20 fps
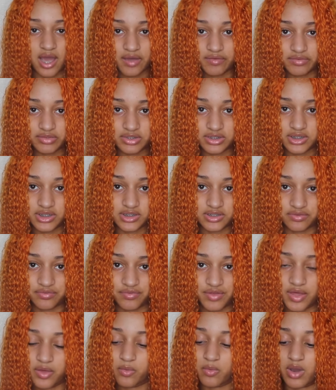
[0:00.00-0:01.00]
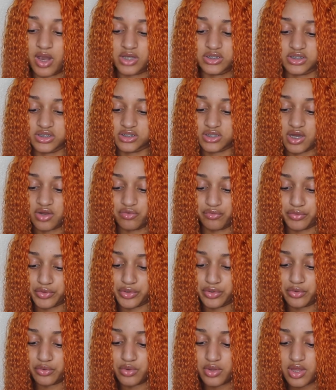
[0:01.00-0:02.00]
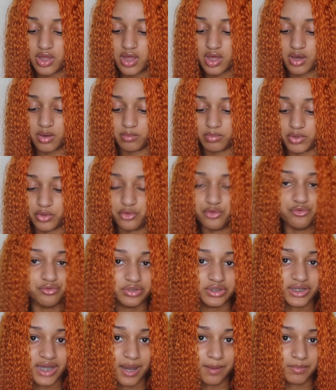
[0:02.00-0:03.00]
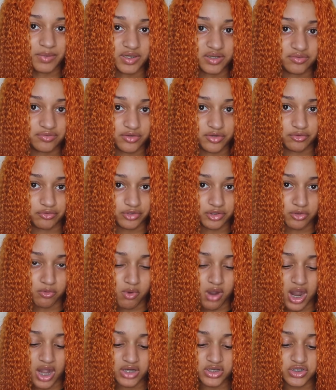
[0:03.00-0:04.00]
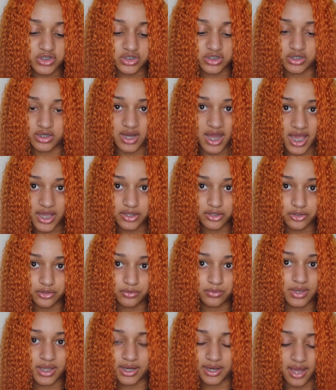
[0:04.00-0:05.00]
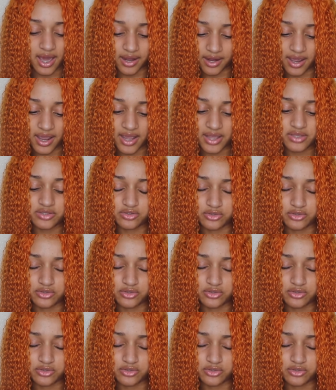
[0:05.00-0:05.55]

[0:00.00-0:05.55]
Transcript: Obviously it's a fake watch, it's not real. But who really got money for a real watch? Not you and not I.